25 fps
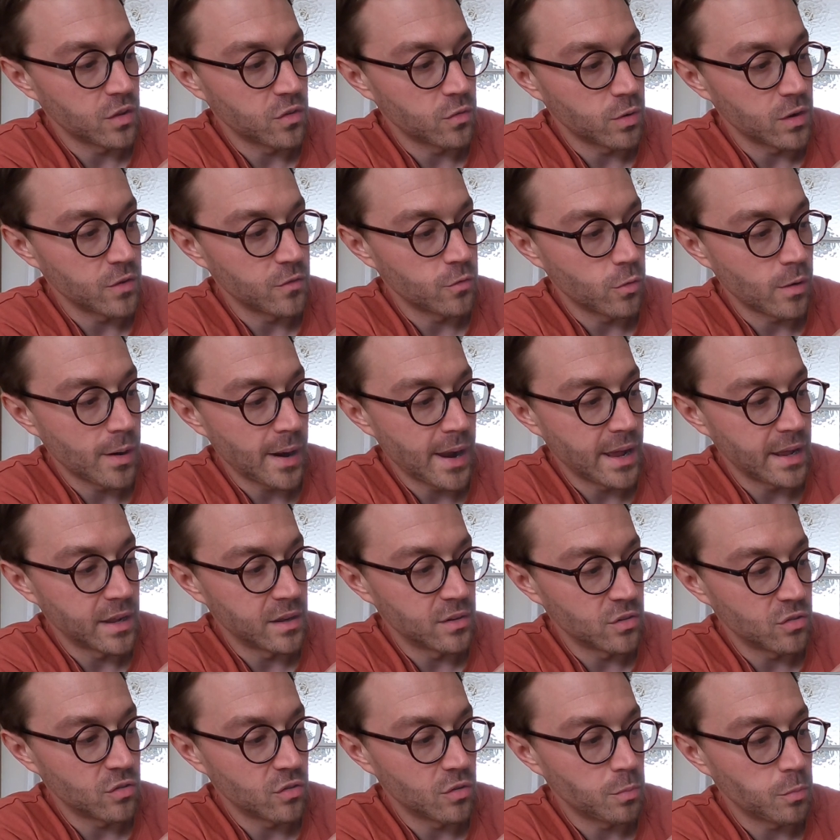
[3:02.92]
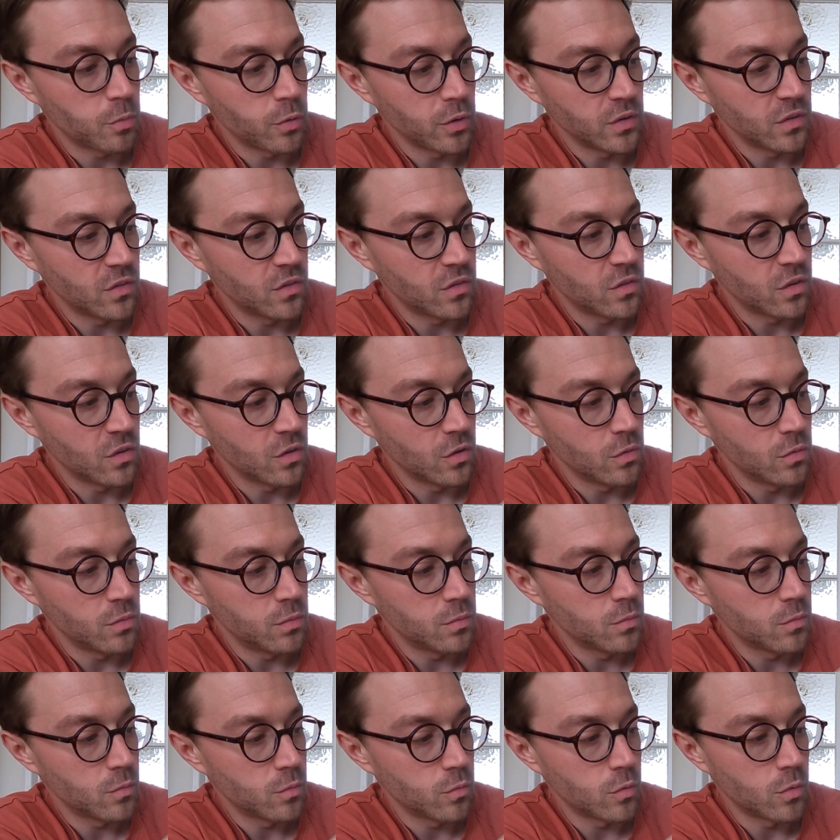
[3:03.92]
the 24-hour hand just points
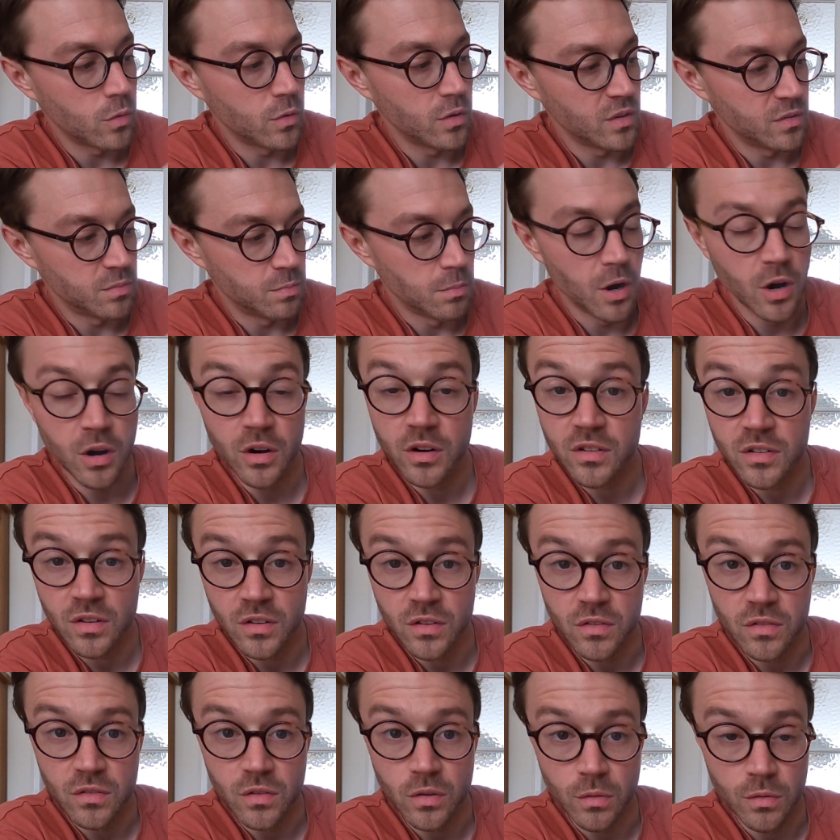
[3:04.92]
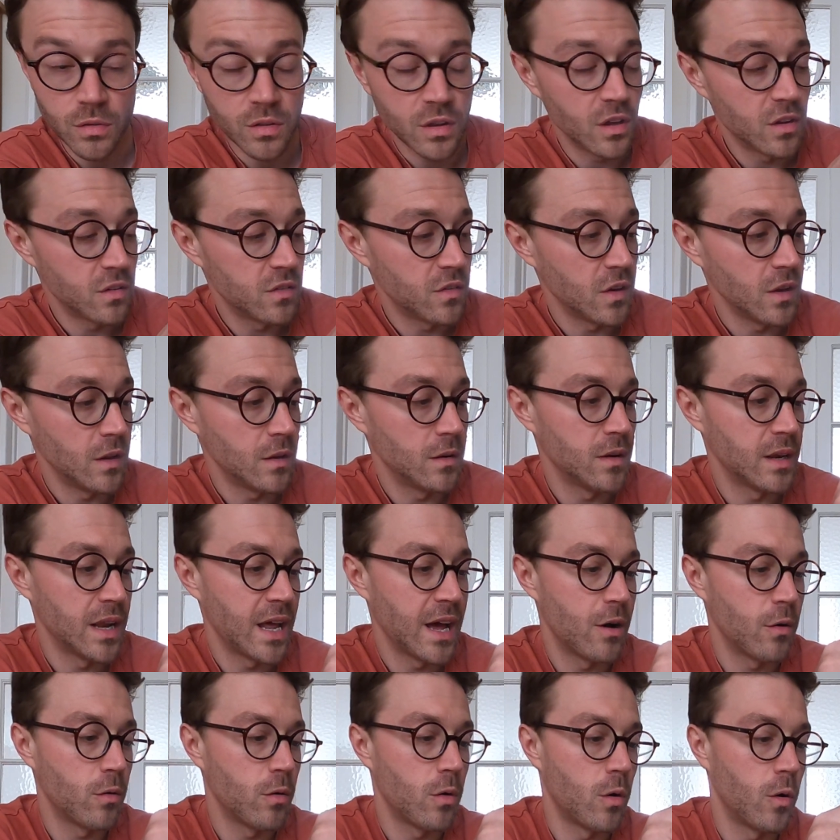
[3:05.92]
to what is marked as 2:30
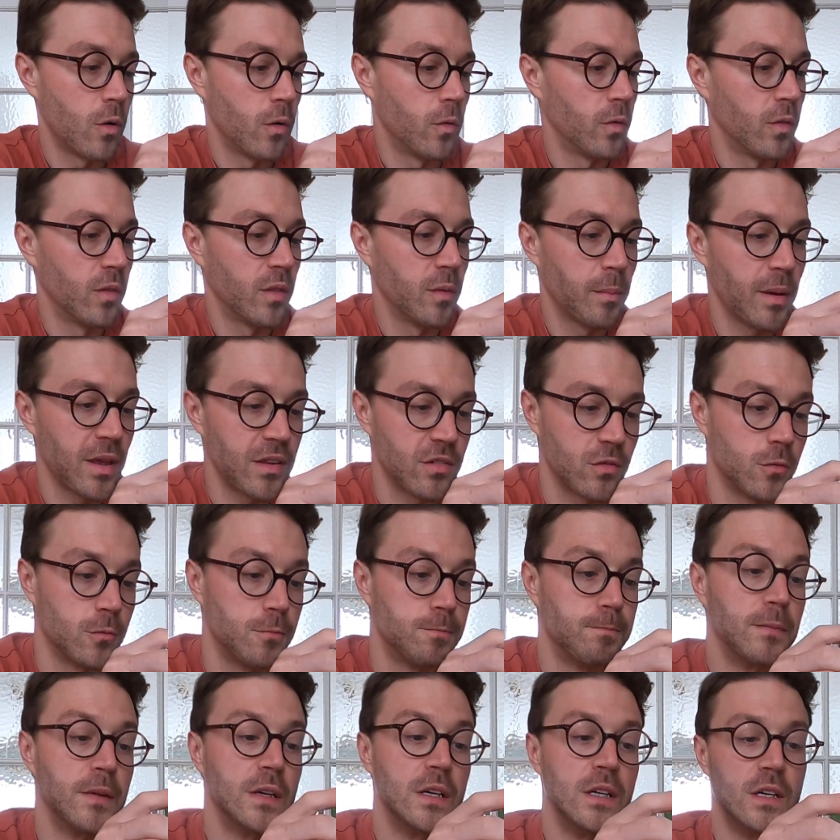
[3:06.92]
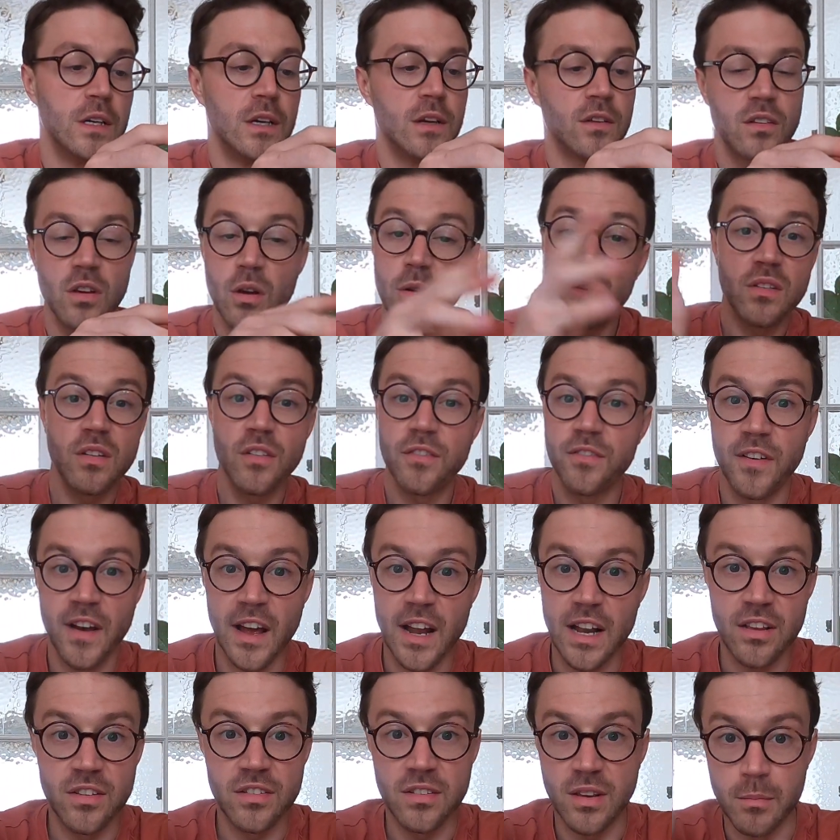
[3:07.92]
now on the bezel. So it's a
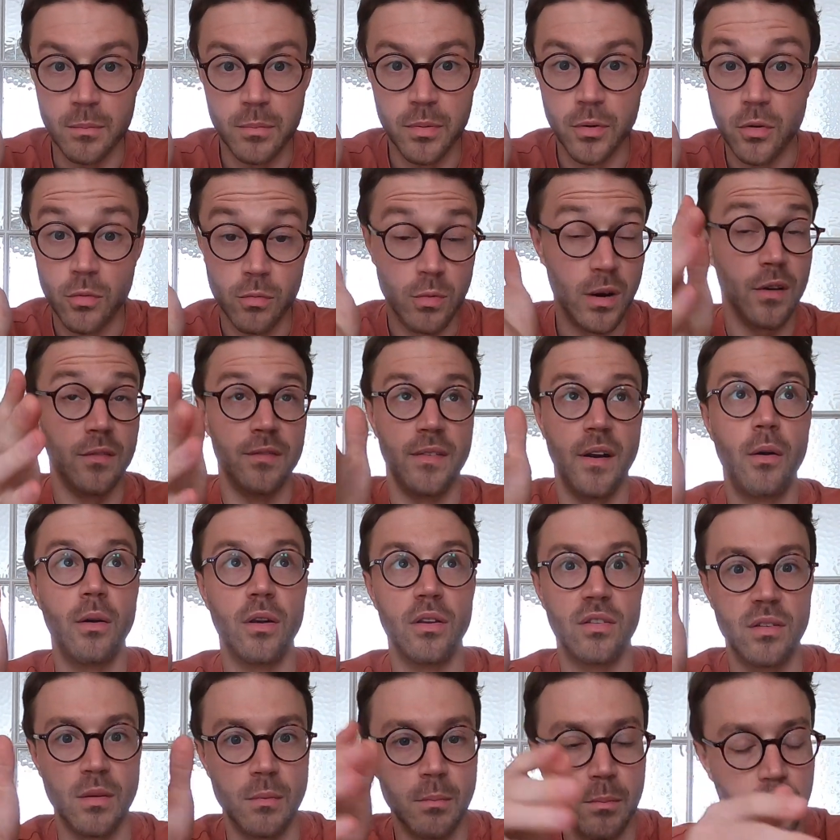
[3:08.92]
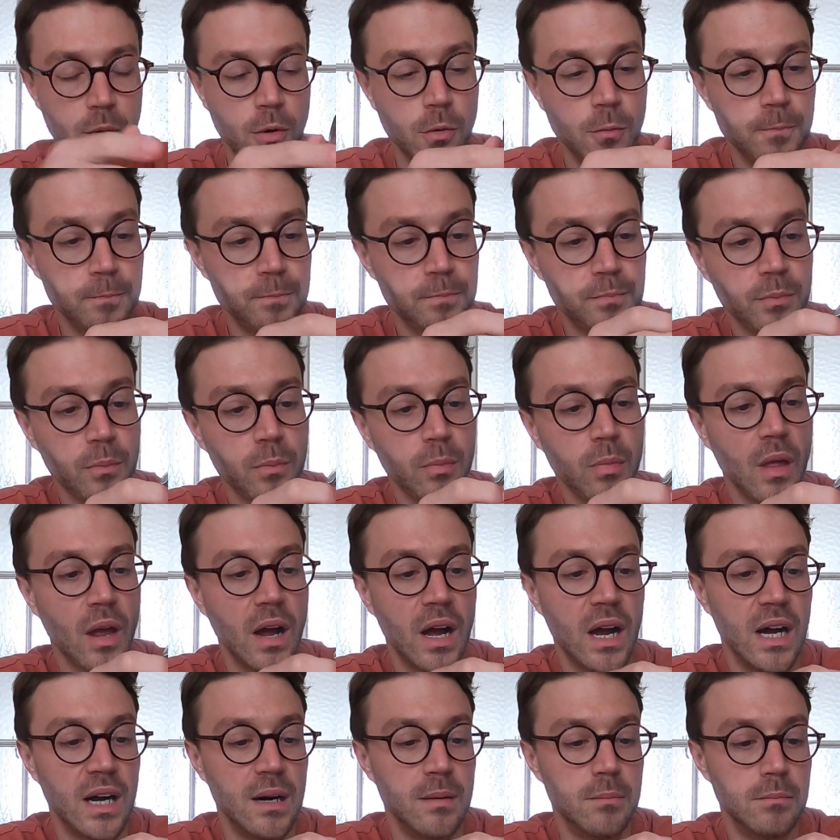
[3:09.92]
fairly simple, well, very simple,
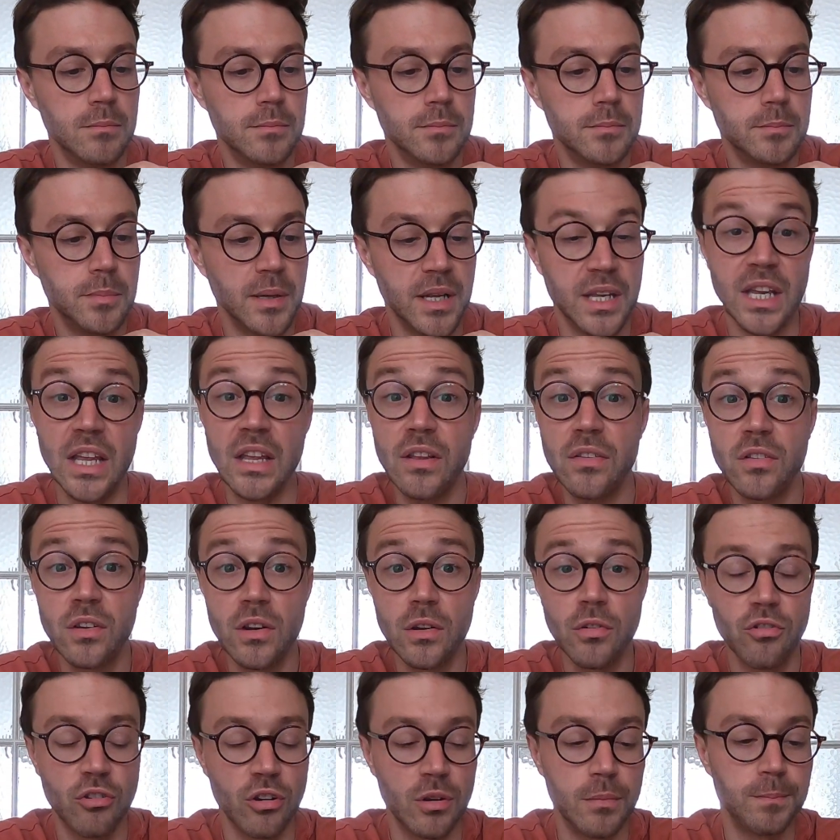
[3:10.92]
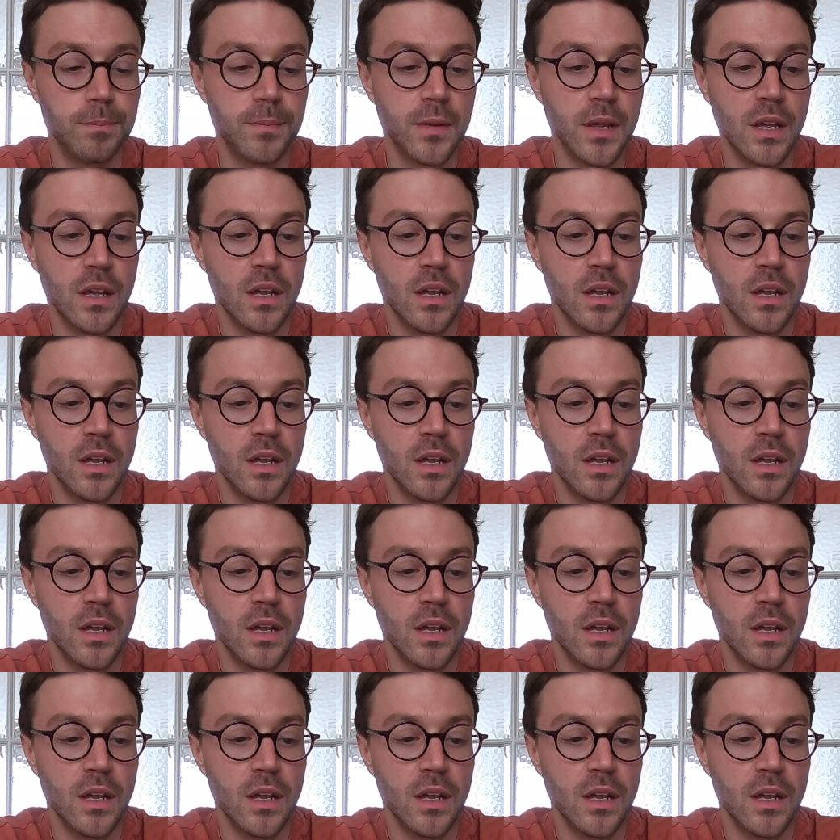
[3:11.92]
but neat solution.